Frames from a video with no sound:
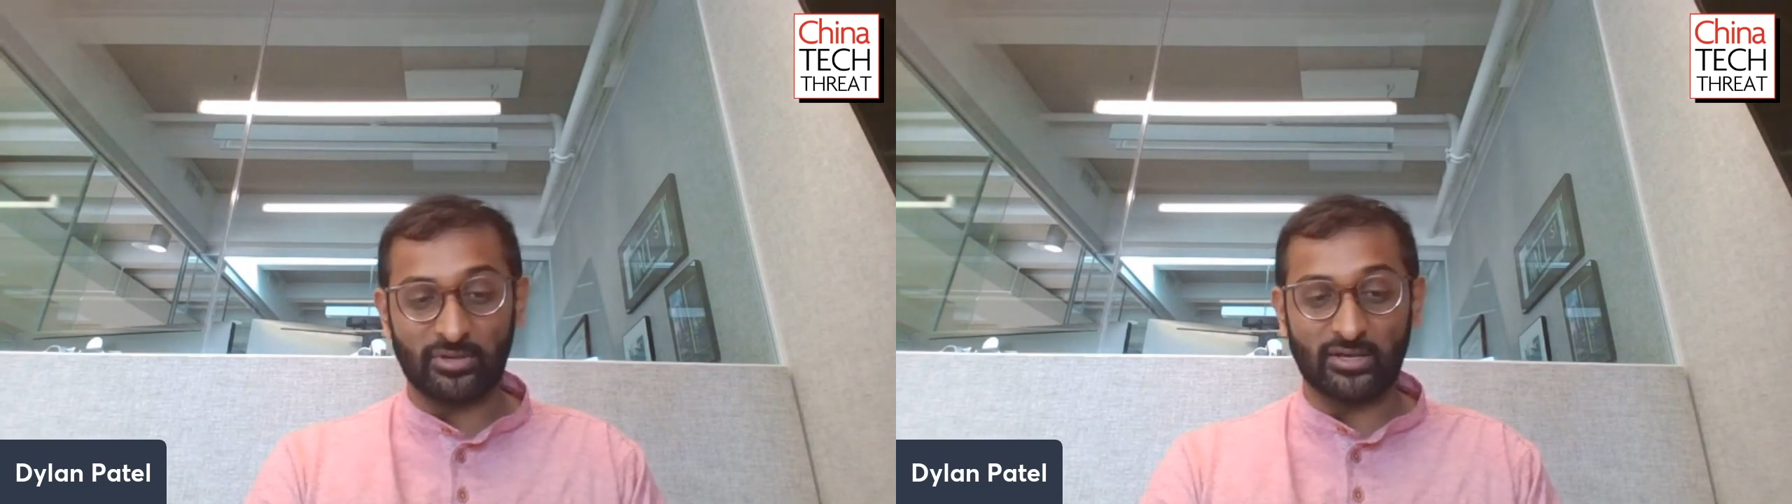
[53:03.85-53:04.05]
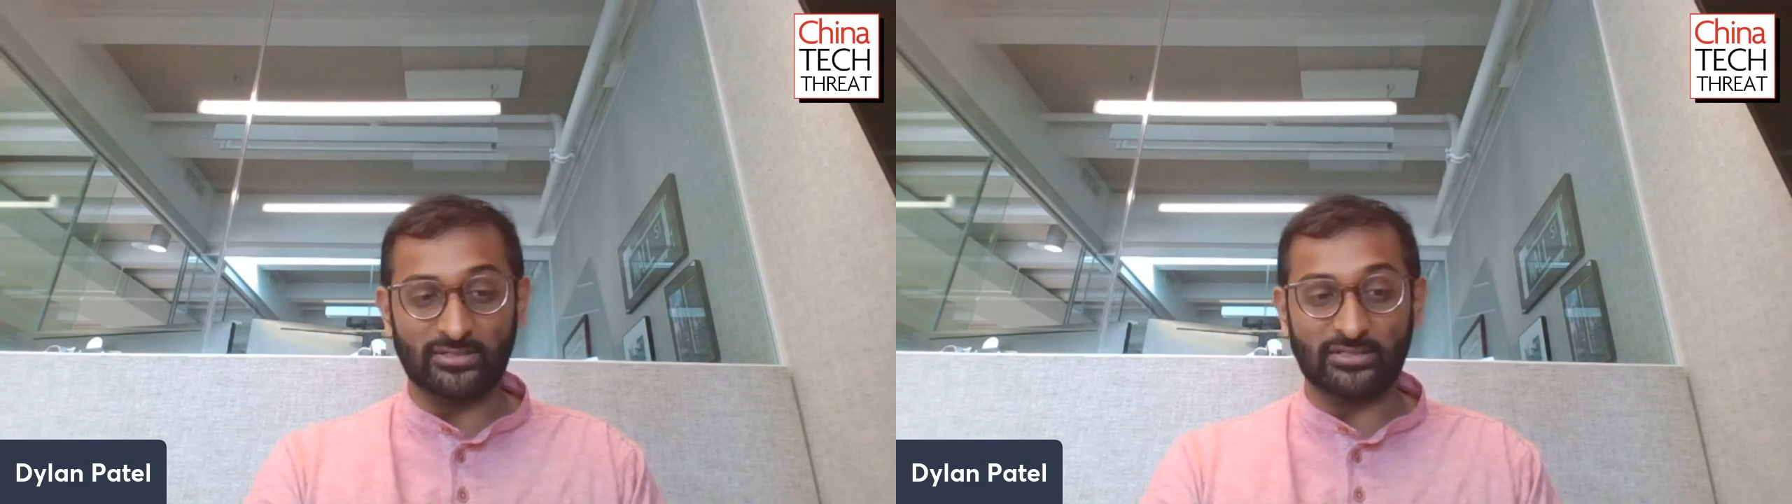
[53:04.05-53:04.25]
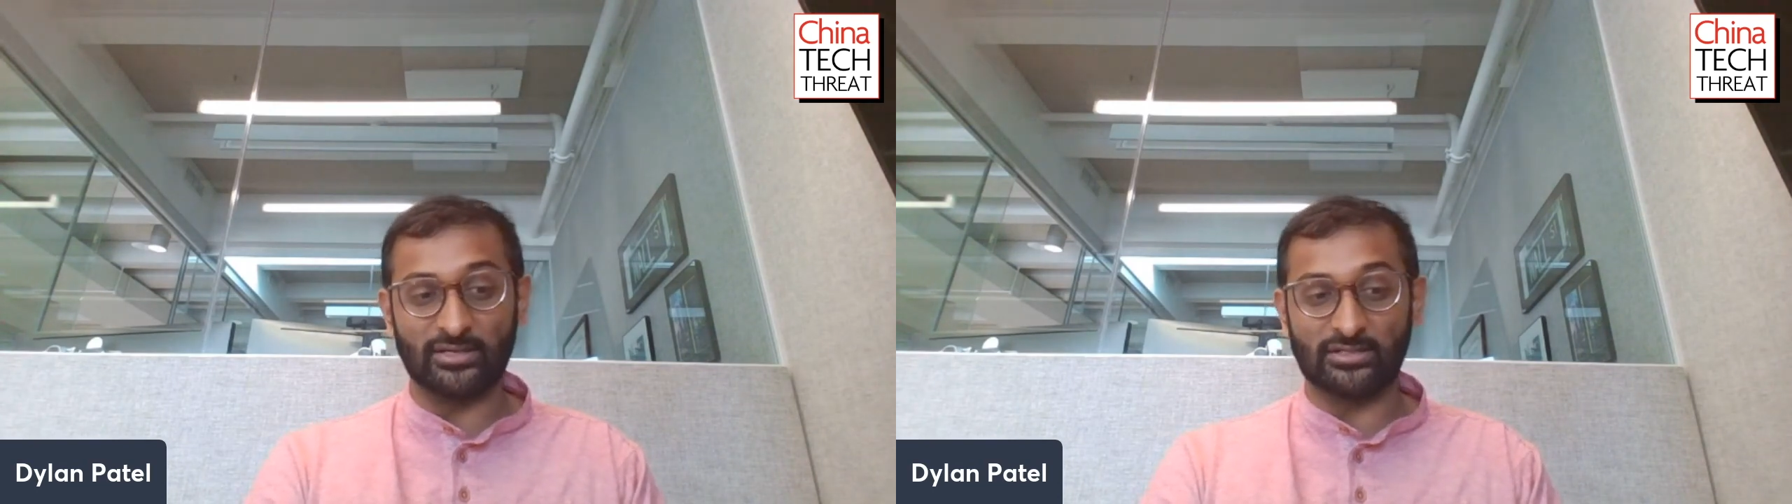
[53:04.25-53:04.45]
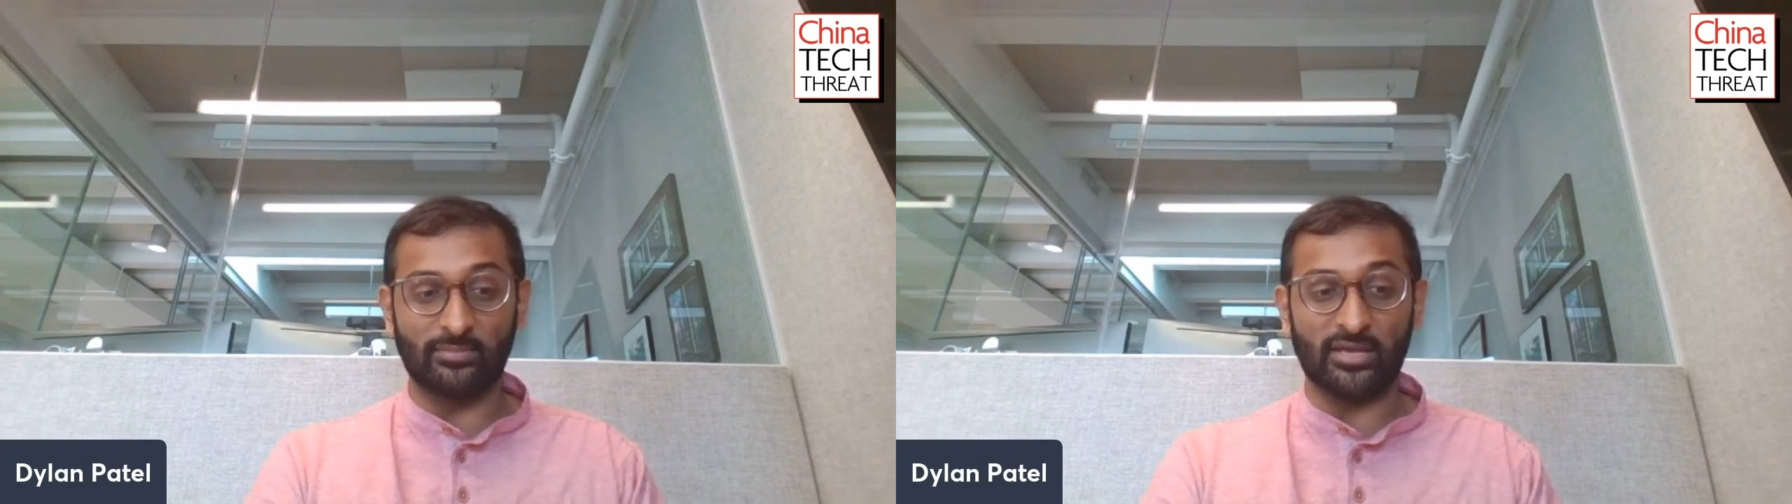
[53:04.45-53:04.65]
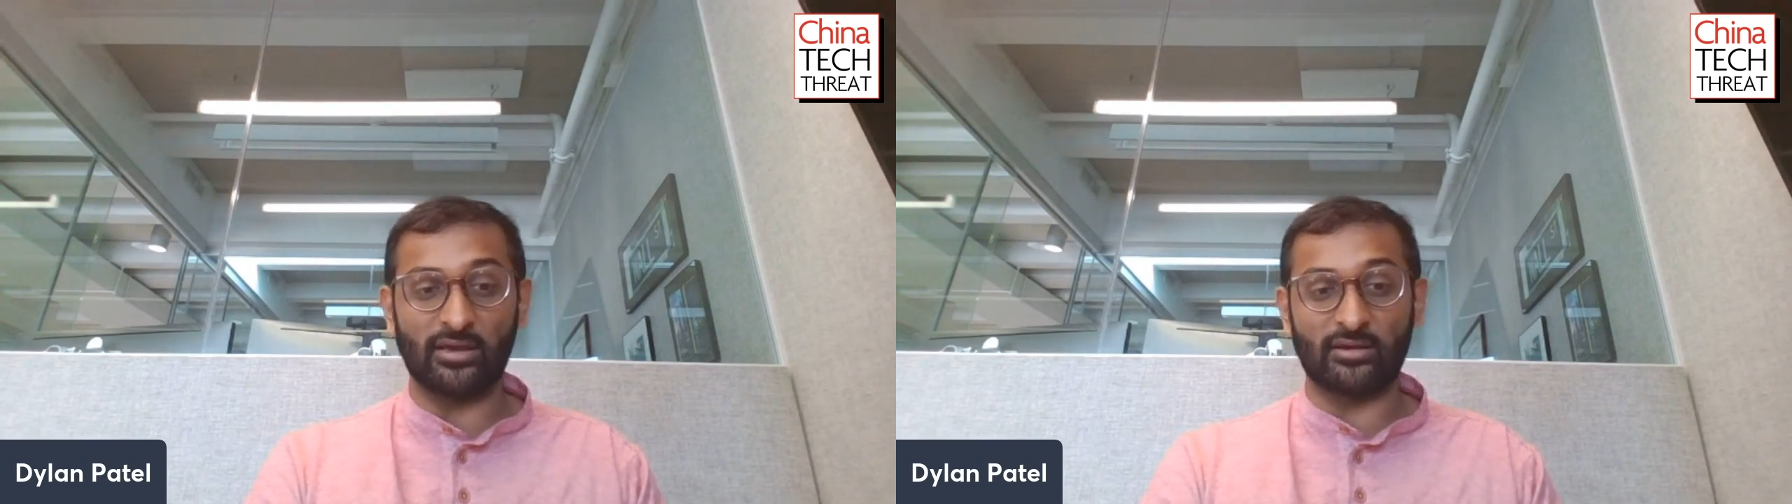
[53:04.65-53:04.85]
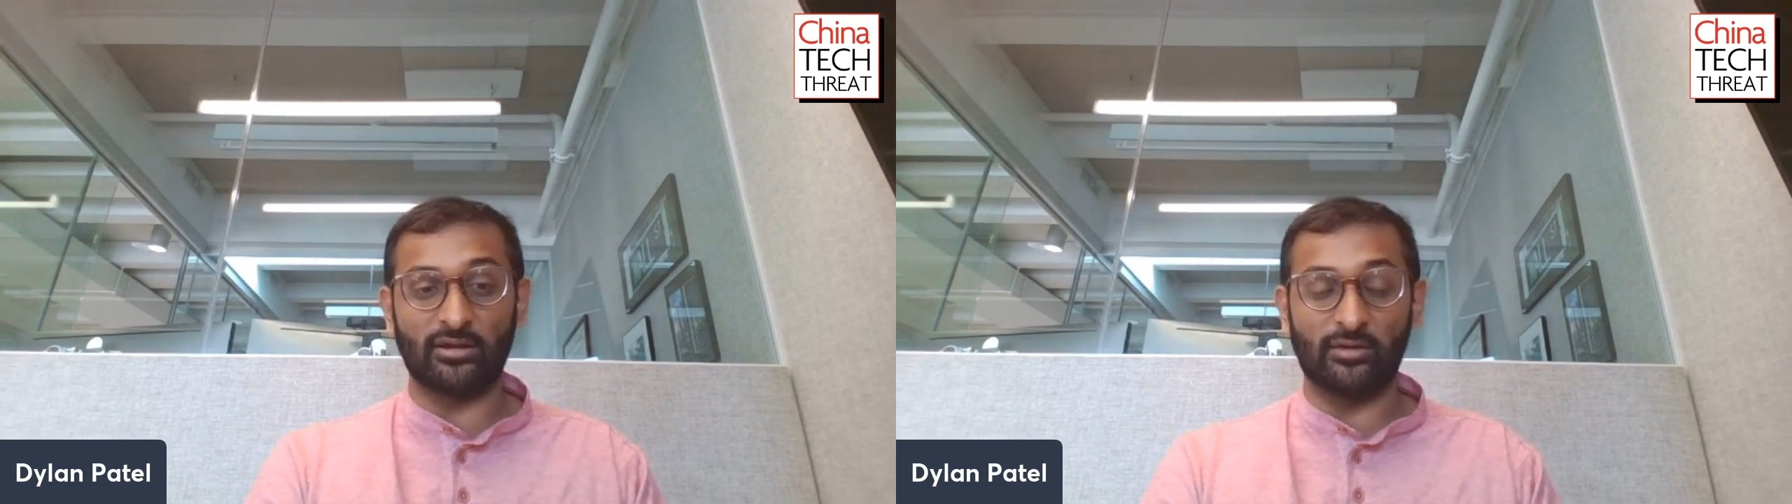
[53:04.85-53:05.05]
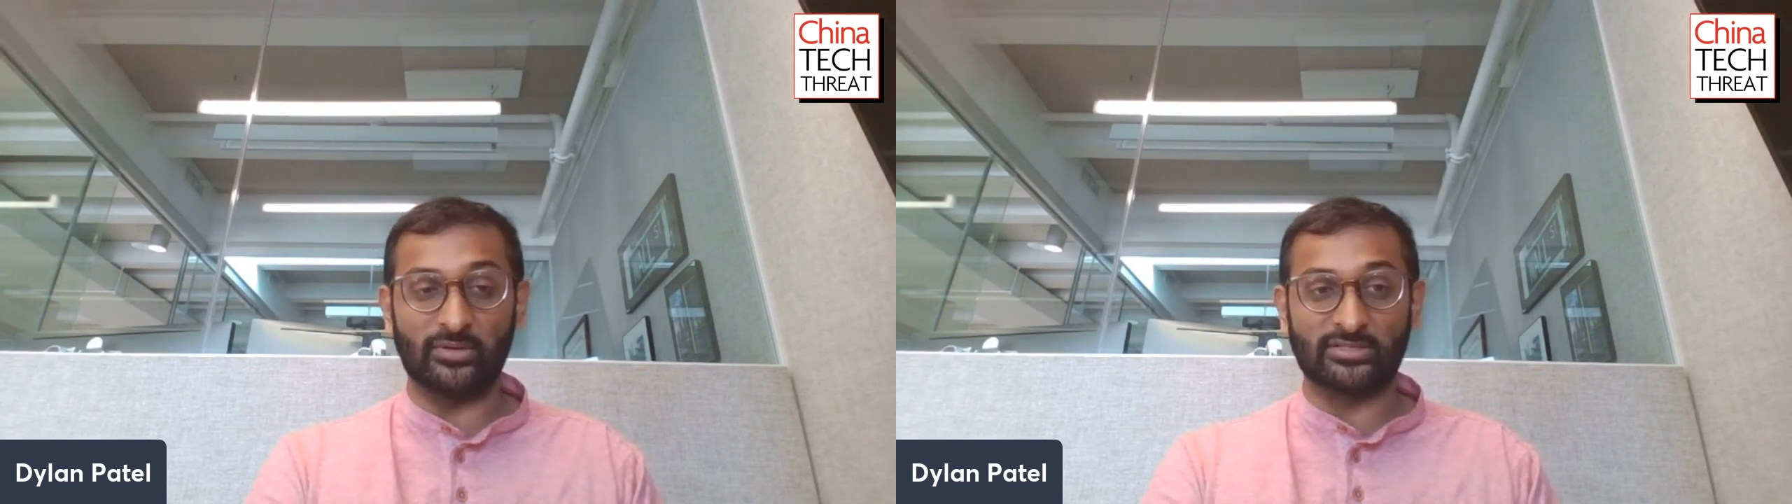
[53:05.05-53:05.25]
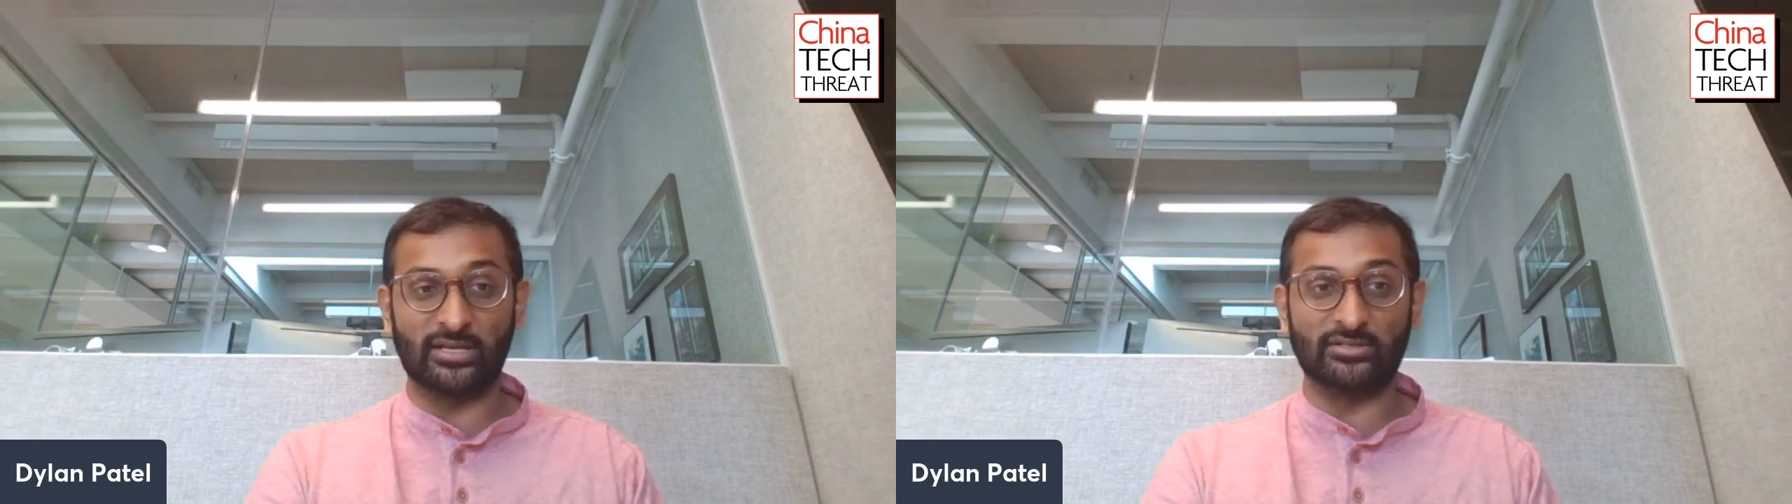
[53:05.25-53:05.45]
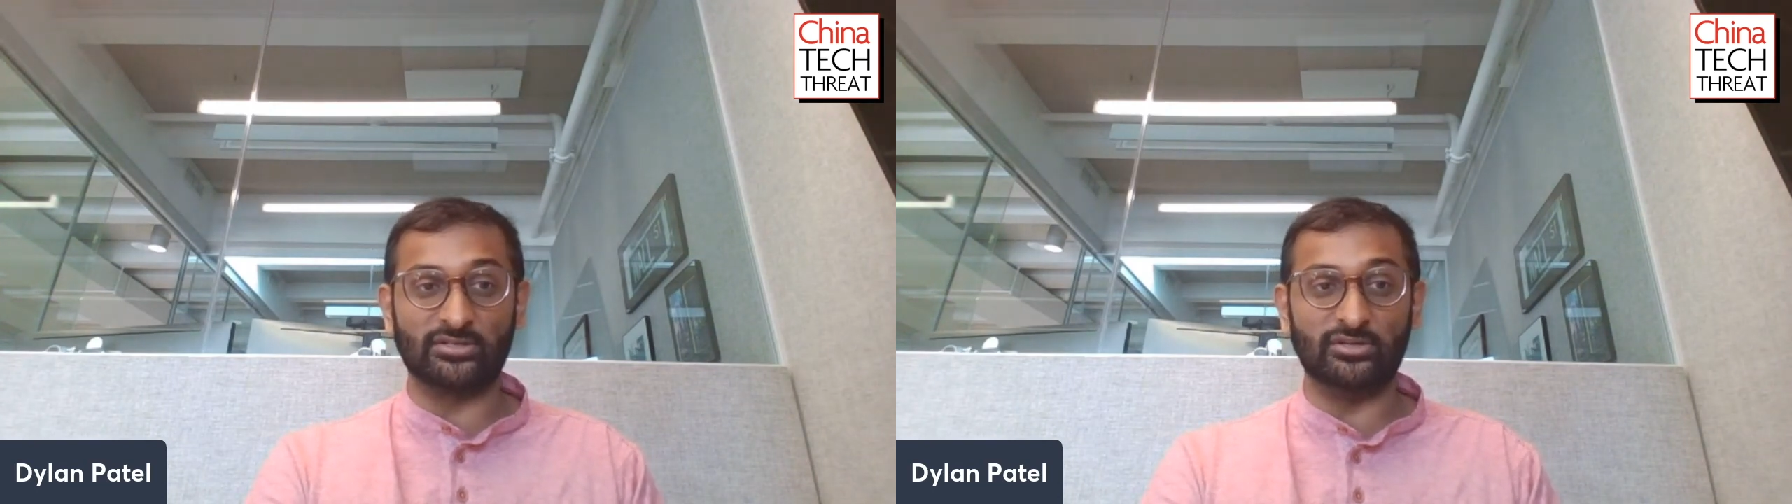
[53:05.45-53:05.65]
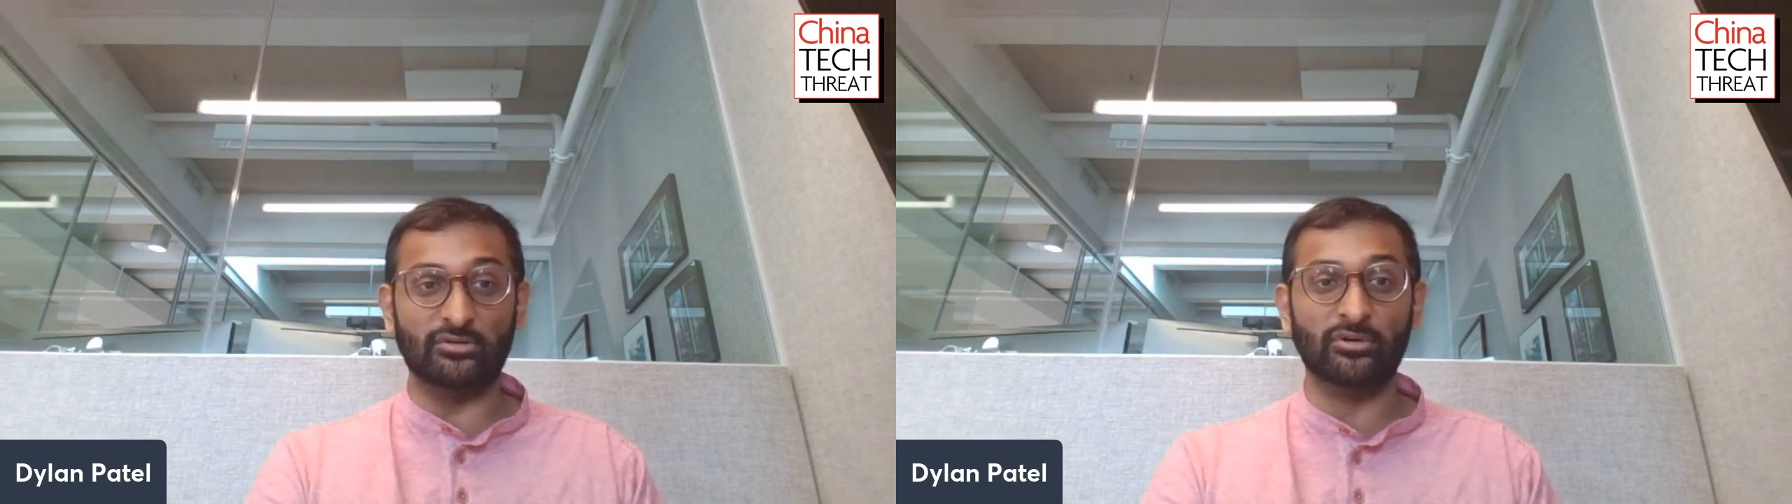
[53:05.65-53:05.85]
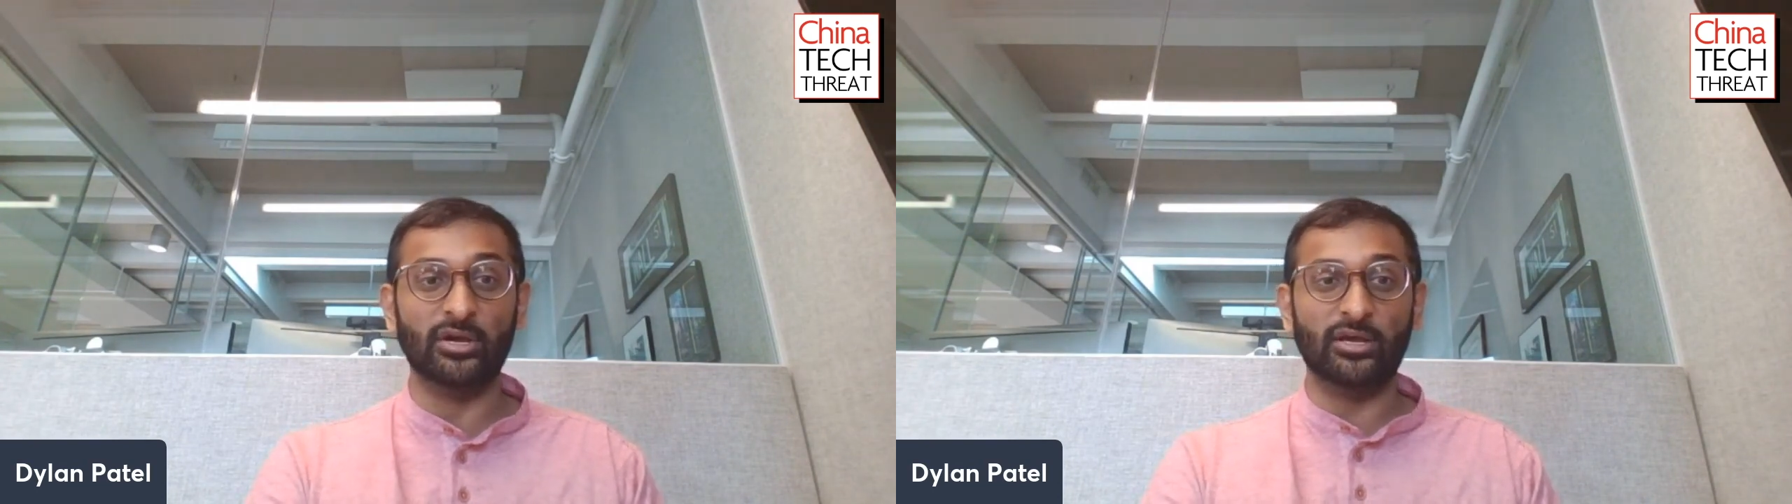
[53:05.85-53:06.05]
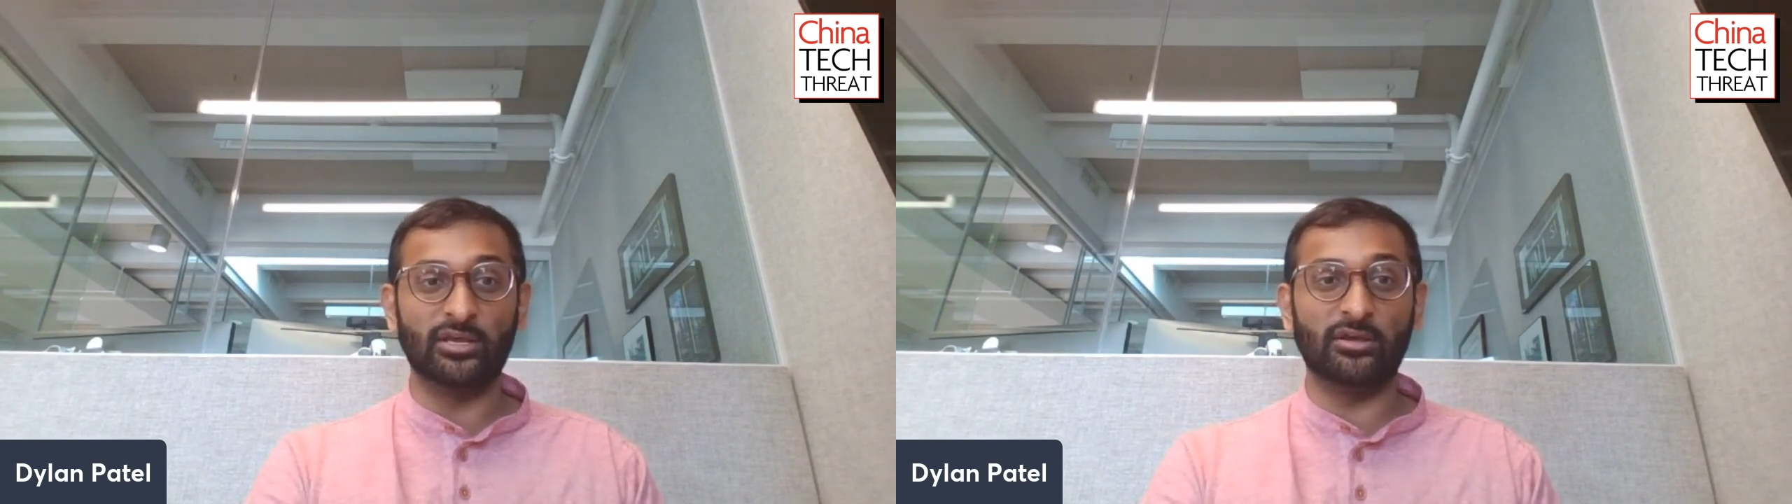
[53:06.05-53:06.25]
because it doesn't make economic sense to